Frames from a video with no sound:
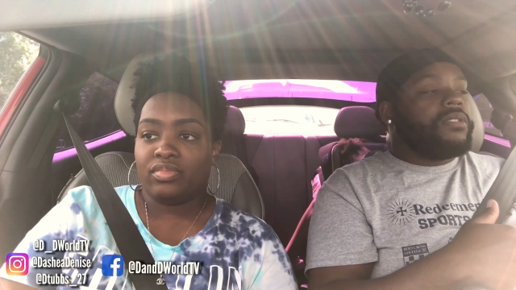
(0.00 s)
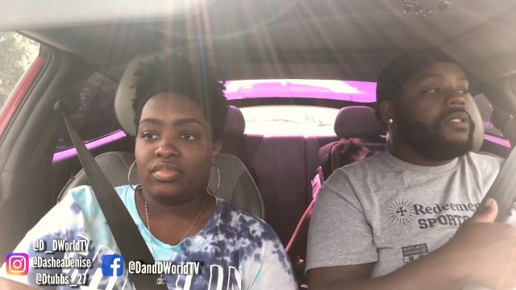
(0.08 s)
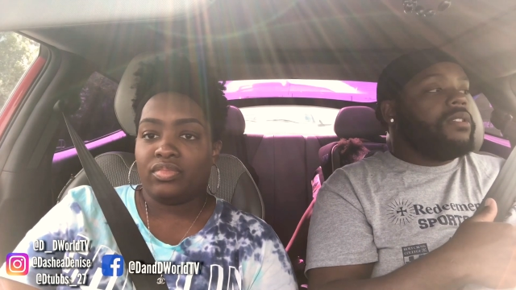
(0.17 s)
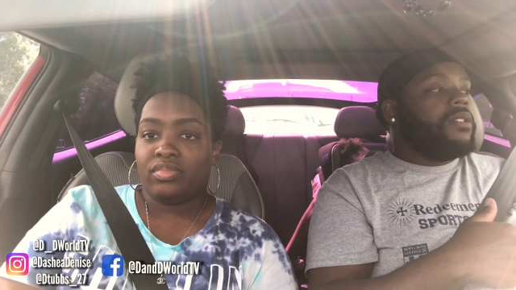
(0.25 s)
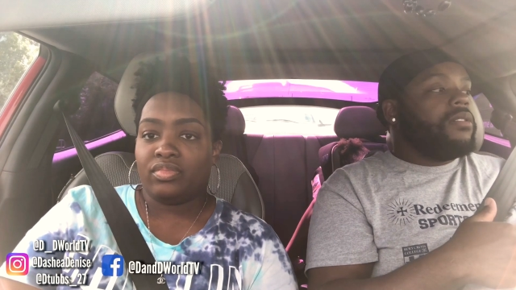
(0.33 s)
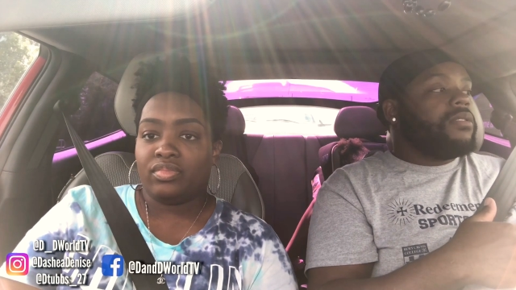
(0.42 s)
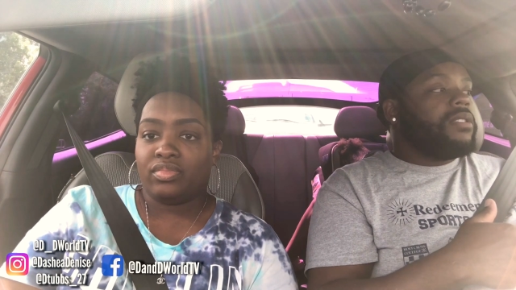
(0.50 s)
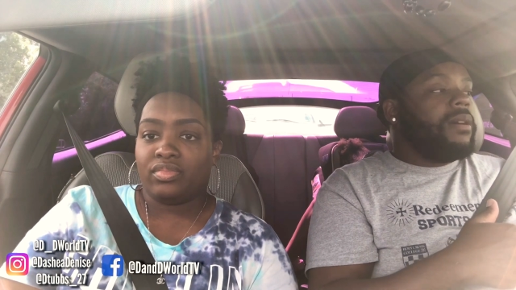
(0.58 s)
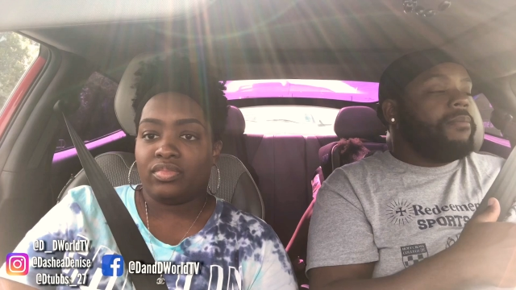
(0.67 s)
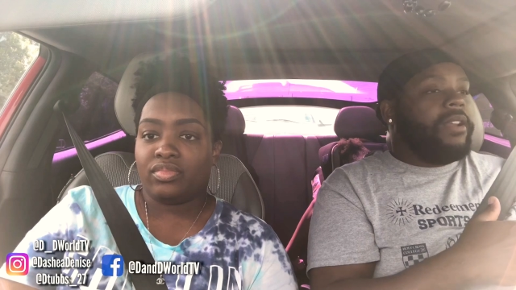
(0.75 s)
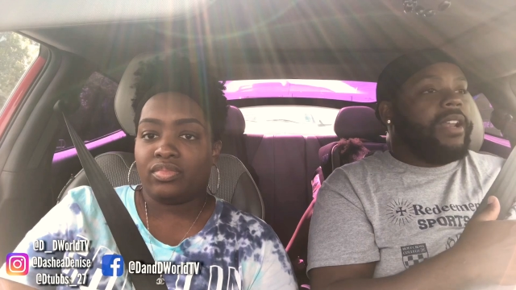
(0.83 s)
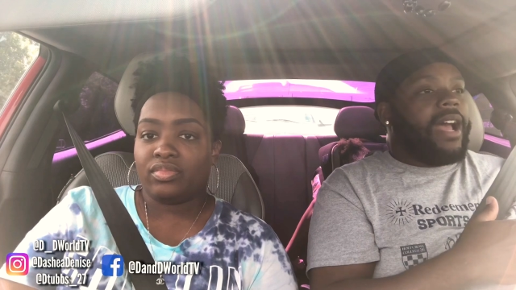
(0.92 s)
Speaker 1: you know,
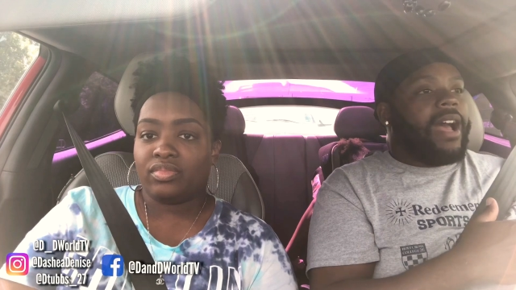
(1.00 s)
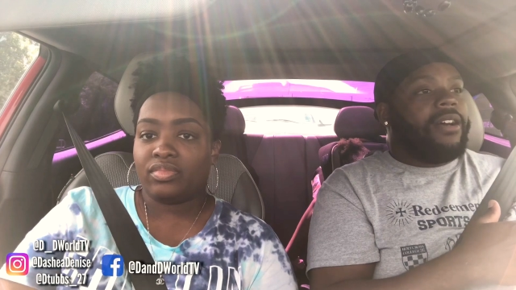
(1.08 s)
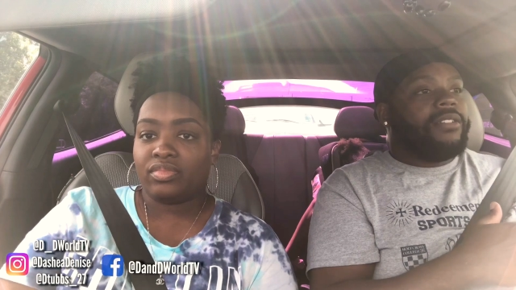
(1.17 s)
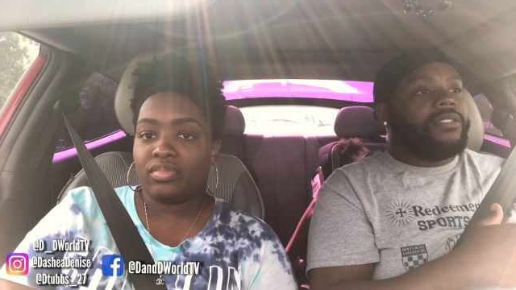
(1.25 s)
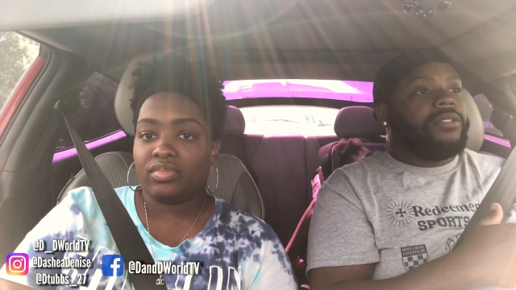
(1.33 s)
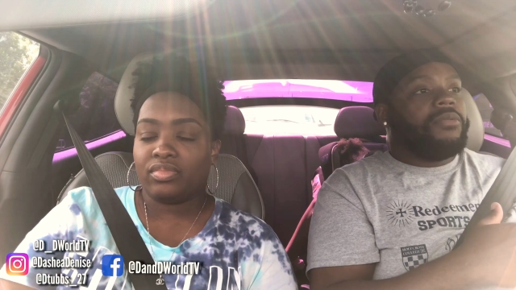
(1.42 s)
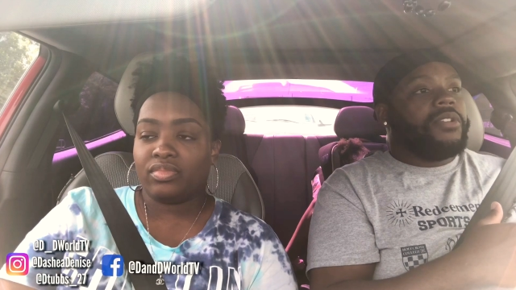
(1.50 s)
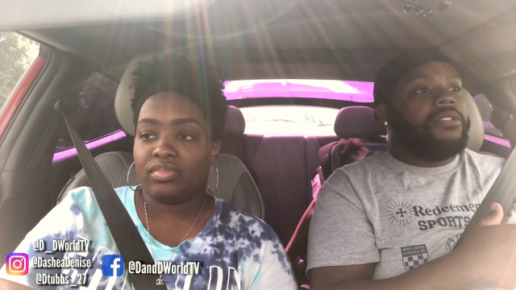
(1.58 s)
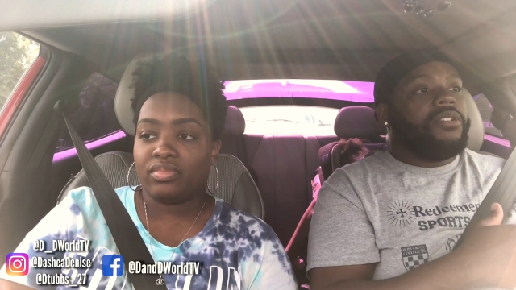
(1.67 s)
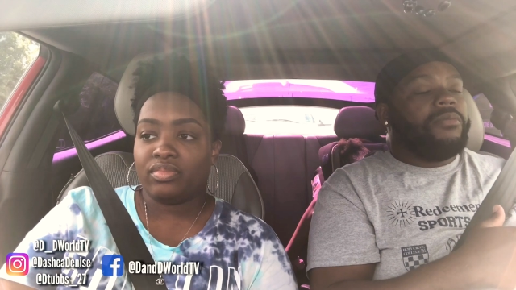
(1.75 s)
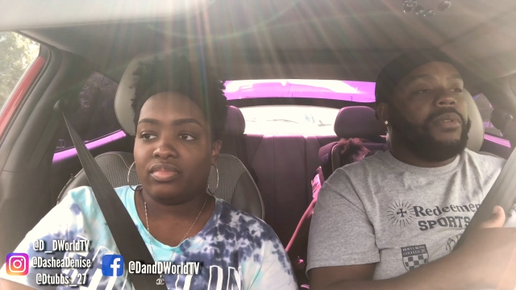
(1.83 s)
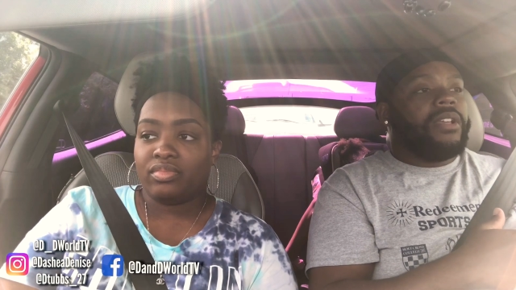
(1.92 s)
something in the house to where you
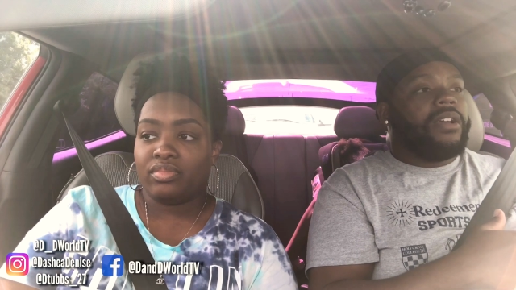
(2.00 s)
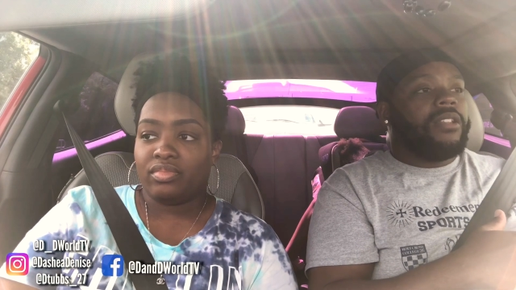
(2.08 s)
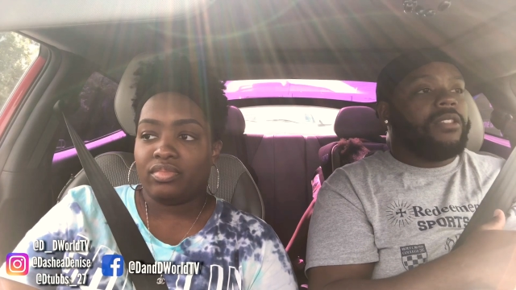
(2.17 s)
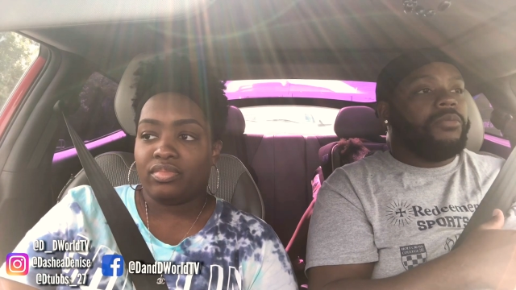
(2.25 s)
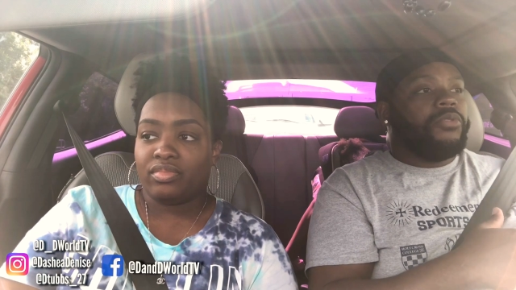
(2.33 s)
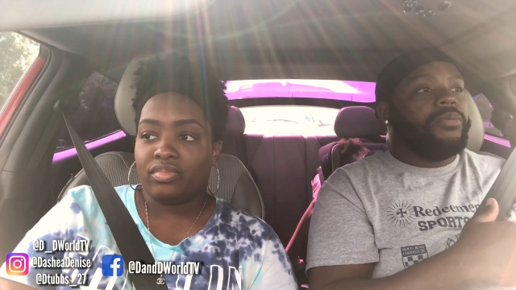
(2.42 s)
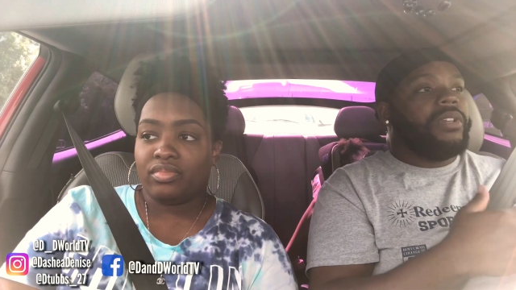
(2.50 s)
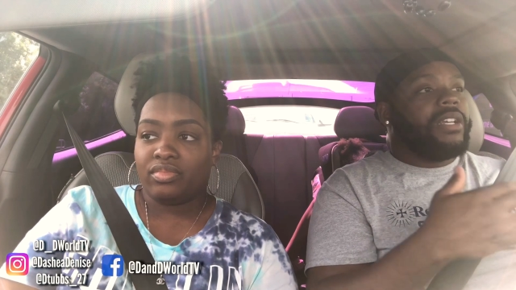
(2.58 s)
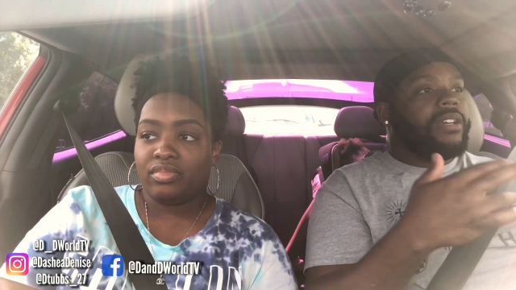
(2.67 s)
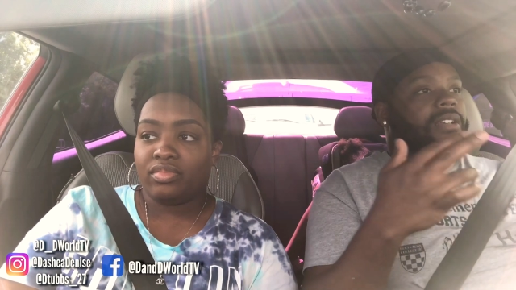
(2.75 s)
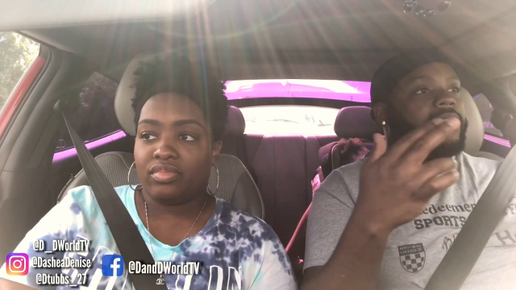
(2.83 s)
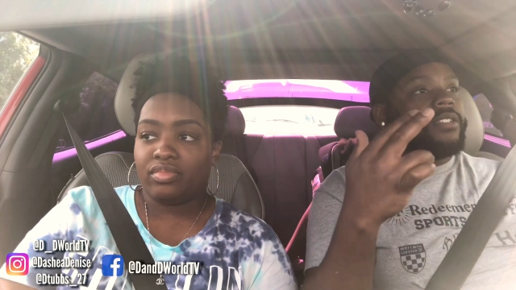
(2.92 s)
can be comfortable
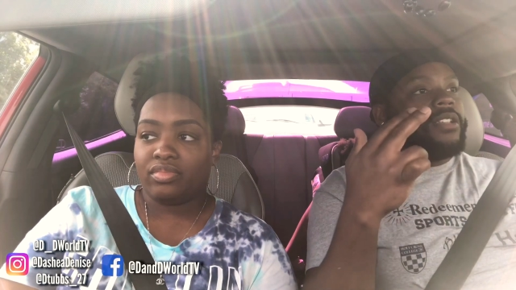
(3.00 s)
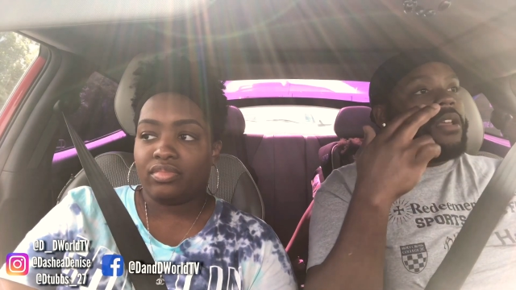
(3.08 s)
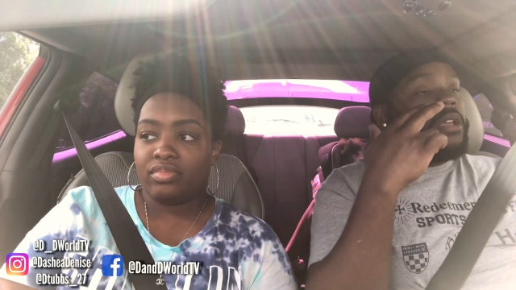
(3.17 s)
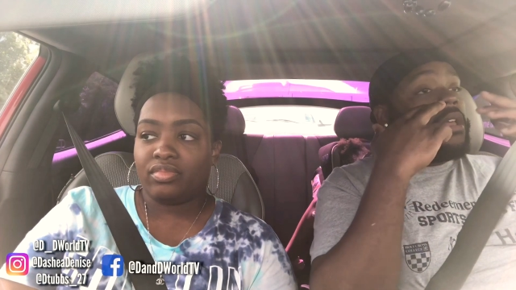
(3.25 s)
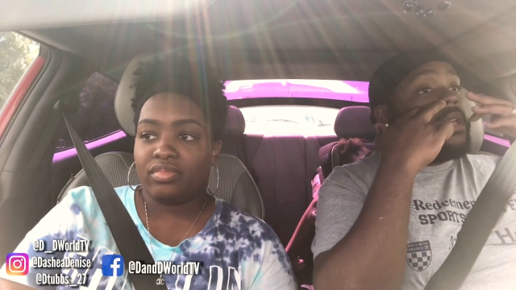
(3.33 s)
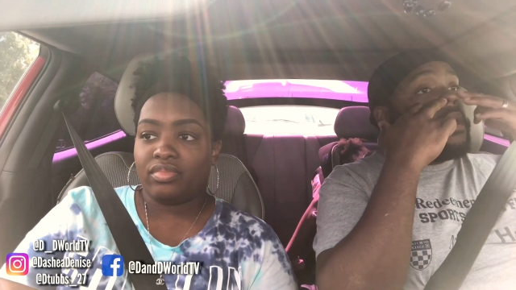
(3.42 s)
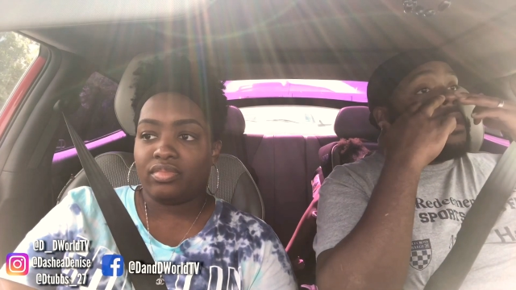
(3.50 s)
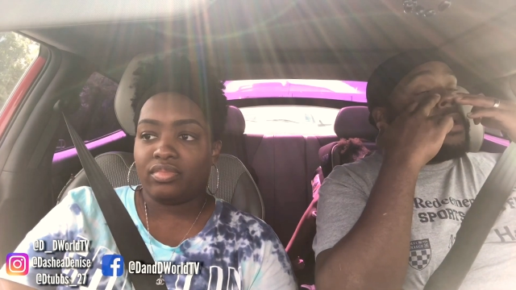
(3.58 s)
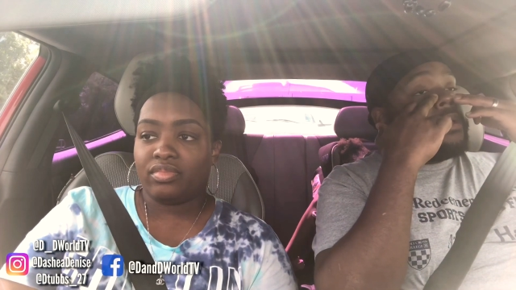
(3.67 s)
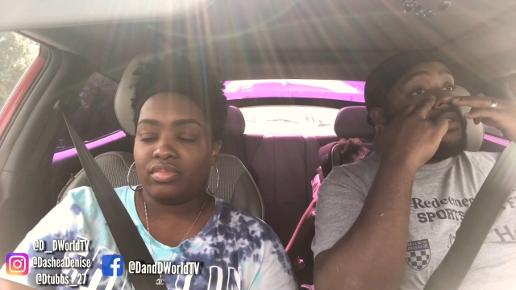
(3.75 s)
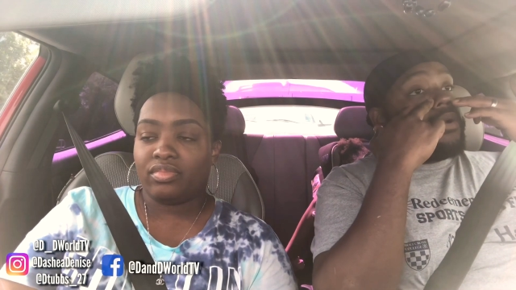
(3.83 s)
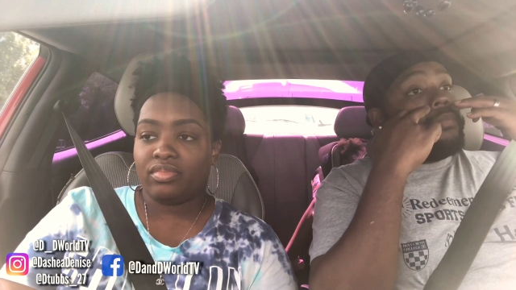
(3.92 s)
because
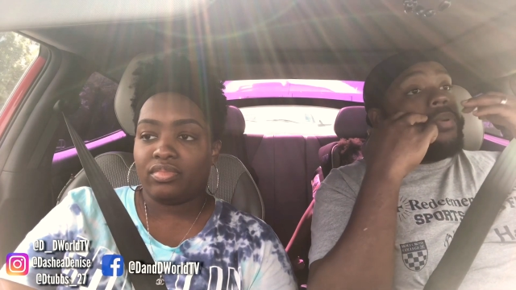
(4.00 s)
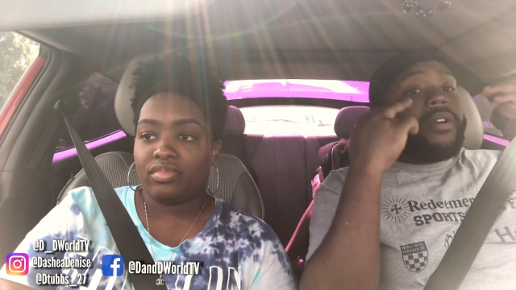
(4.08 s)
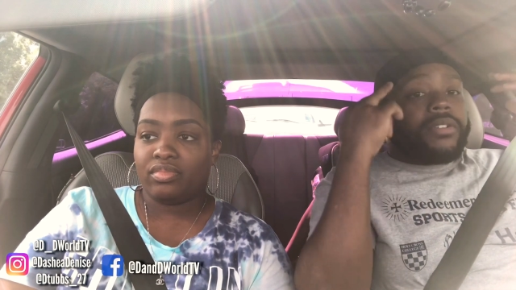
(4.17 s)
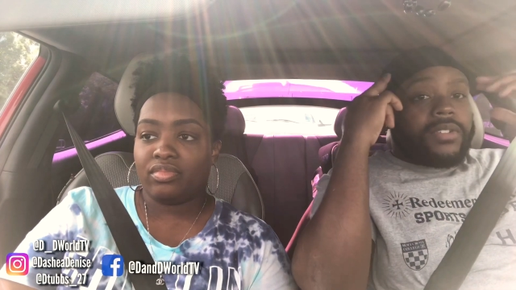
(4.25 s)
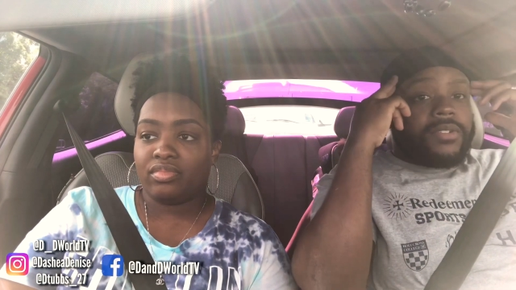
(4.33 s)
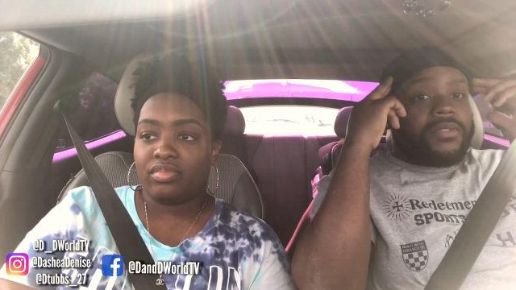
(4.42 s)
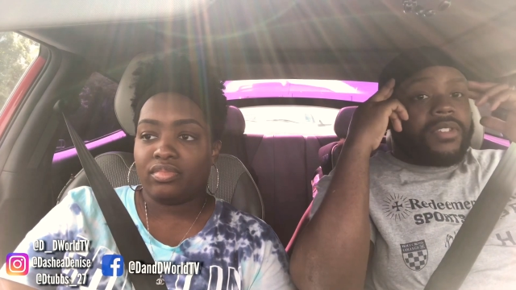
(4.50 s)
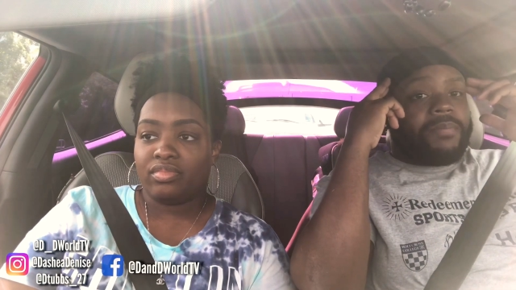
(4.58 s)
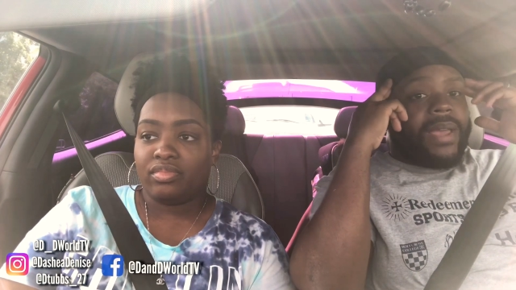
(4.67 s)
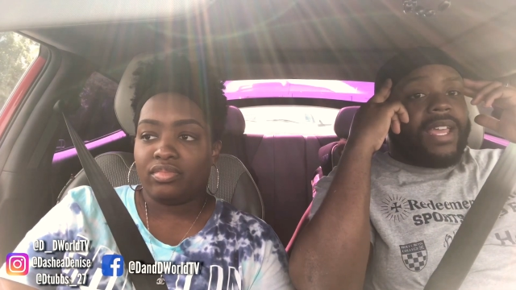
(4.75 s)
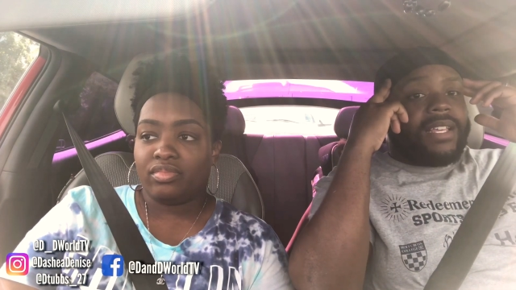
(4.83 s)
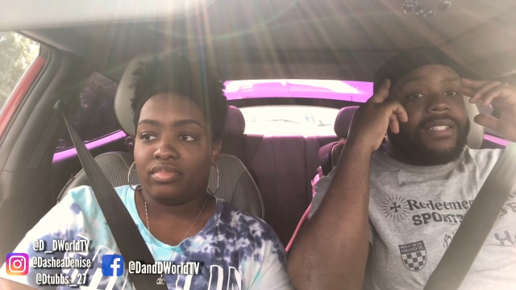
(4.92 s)
your personal
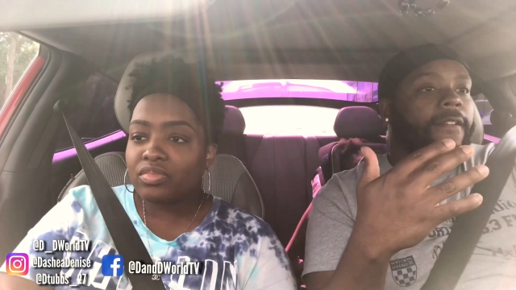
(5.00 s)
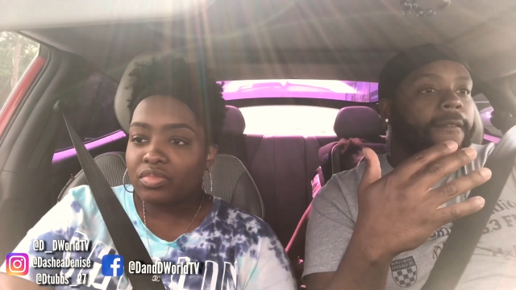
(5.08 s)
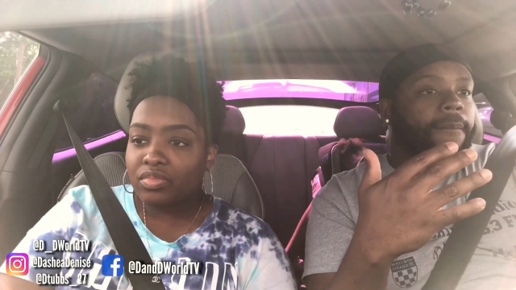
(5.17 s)
space